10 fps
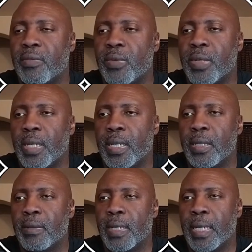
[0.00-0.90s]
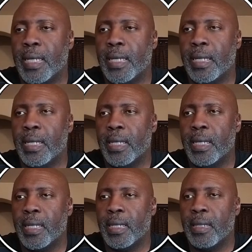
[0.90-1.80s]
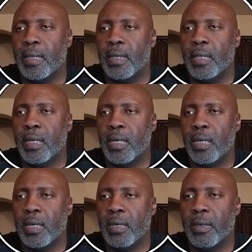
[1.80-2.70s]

We'll end there.